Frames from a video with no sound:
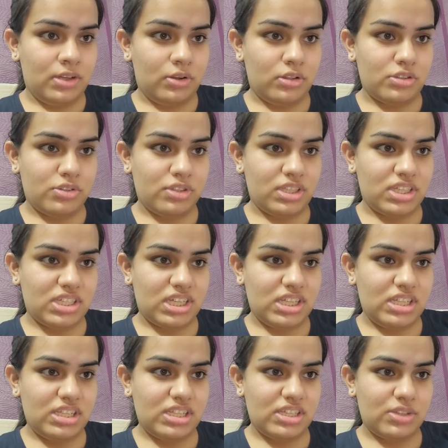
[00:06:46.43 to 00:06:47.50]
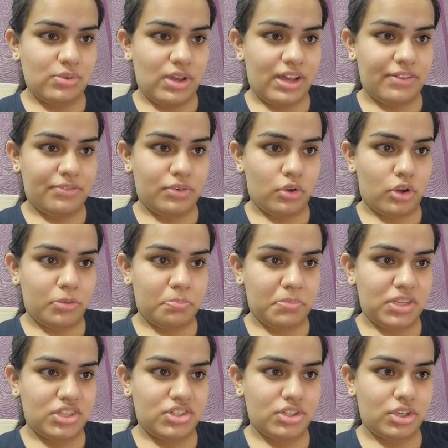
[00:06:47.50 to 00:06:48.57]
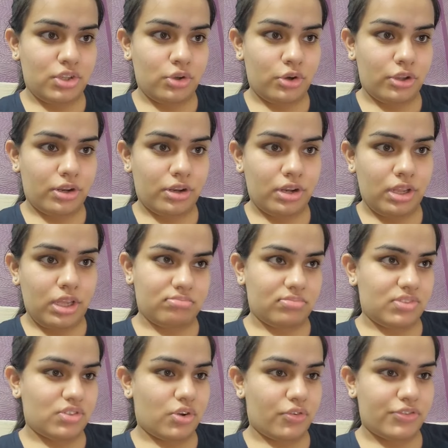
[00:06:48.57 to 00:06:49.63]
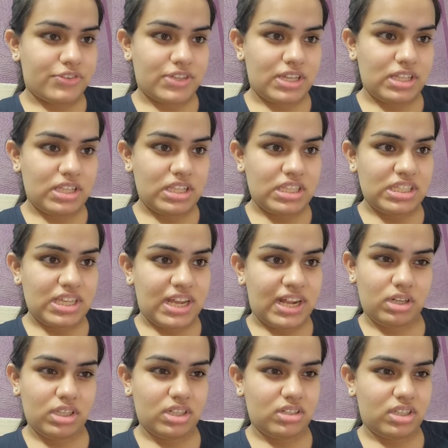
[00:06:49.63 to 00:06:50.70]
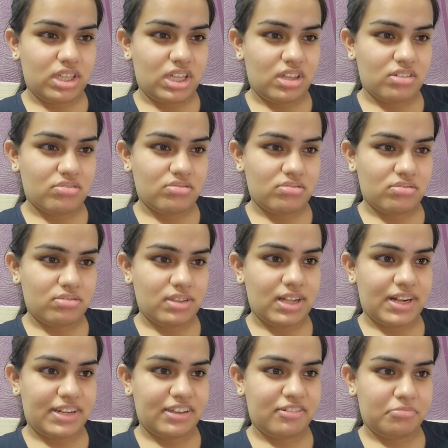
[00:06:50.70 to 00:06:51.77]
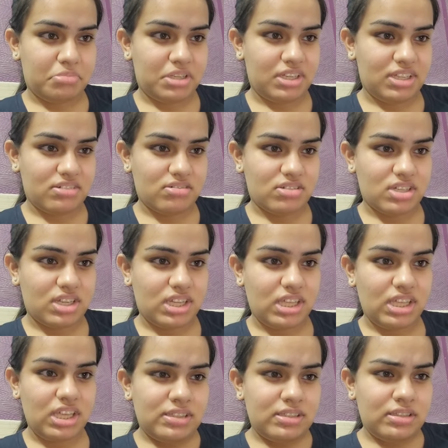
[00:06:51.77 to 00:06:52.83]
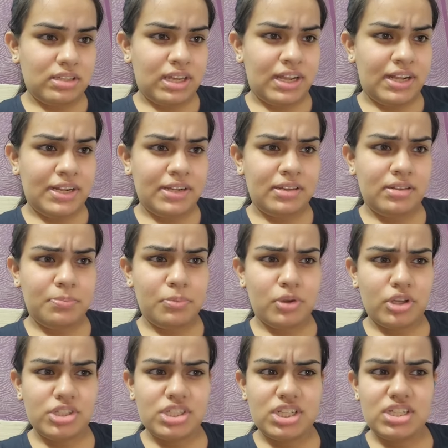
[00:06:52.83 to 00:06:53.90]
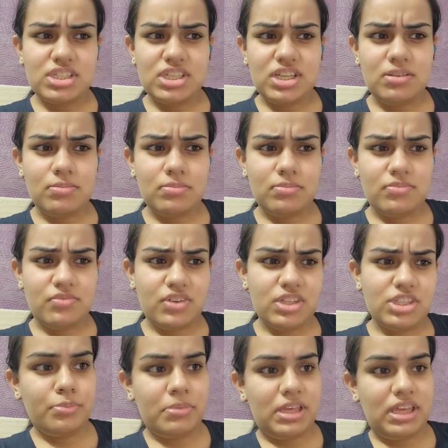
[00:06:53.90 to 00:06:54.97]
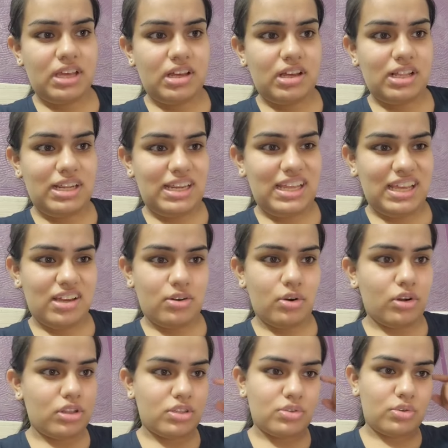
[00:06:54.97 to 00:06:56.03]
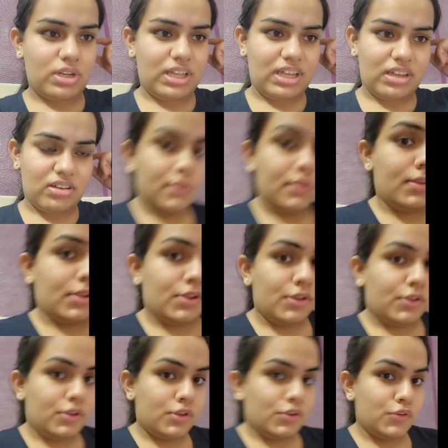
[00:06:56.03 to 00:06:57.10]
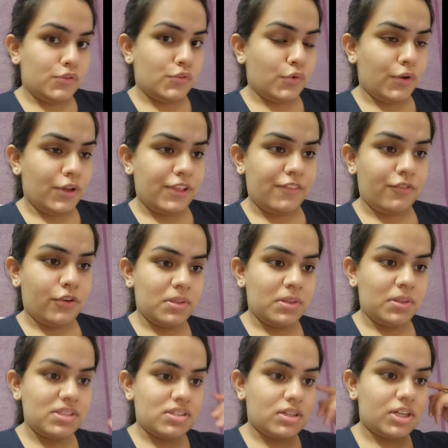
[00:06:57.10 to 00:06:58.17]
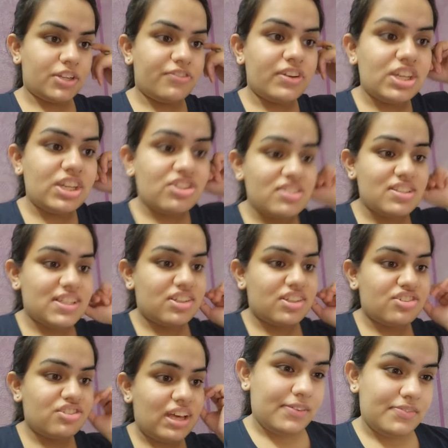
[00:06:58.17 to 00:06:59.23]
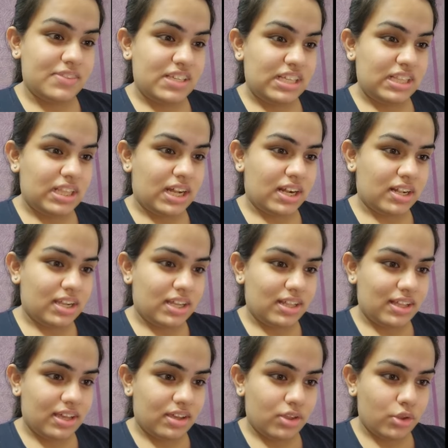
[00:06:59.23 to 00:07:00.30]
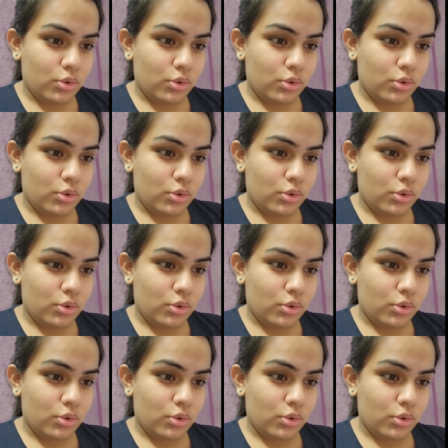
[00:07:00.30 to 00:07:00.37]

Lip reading: Also in the skills you have not mentioned your soft skills, other things that have been necessary, and projects in way to make a link also. Like so as from the certification section, I have seen that like